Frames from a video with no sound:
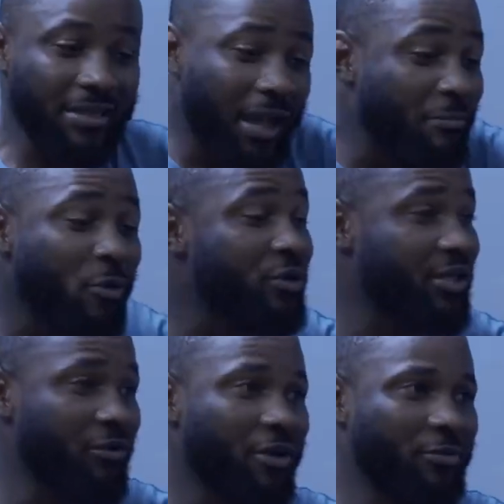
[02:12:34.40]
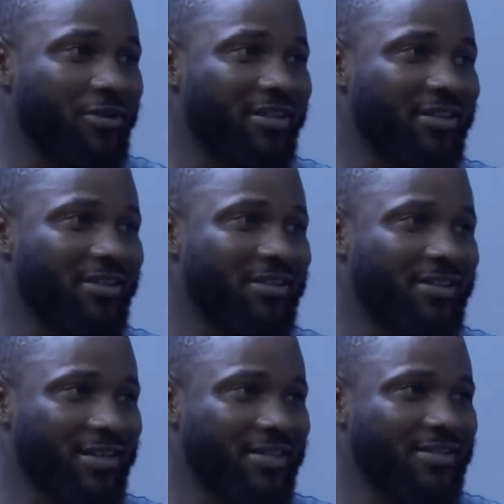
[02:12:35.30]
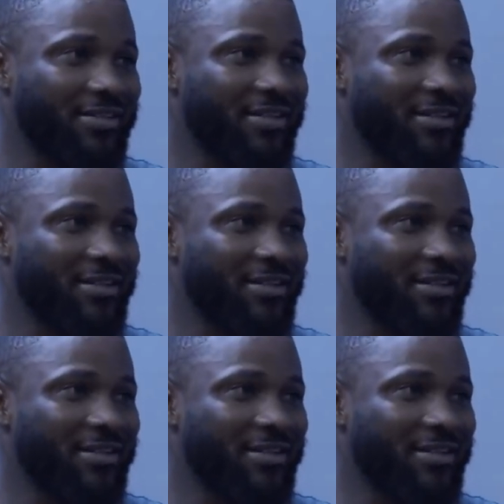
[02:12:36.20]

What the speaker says: I'm always around. Yes.